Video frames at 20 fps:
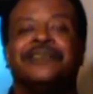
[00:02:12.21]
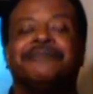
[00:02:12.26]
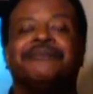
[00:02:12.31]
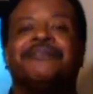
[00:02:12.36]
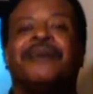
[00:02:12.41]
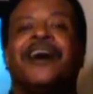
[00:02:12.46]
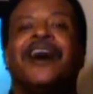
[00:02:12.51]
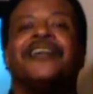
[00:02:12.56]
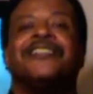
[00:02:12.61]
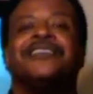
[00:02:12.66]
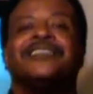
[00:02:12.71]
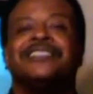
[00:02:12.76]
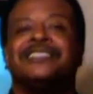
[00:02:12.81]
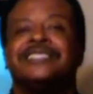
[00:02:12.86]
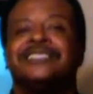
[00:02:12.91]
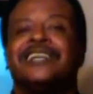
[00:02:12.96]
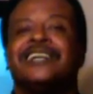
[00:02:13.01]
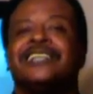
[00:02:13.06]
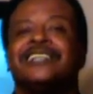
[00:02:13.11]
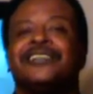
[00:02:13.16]
The Father, the
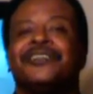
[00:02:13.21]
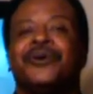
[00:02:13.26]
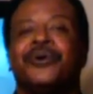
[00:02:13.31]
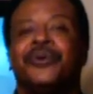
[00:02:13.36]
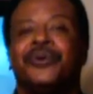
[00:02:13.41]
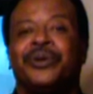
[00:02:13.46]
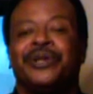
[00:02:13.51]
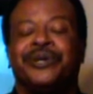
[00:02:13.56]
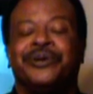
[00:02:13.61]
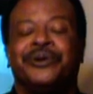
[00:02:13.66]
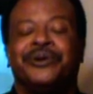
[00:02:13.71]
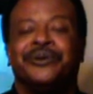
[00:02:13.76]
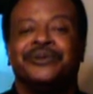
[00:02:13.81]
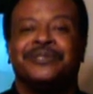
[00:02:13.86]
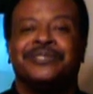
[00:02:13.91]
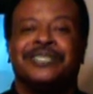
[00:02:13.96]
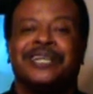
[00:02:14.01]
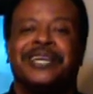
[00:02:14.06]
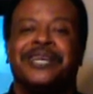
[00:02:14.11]
Son, and the Holy Ghost.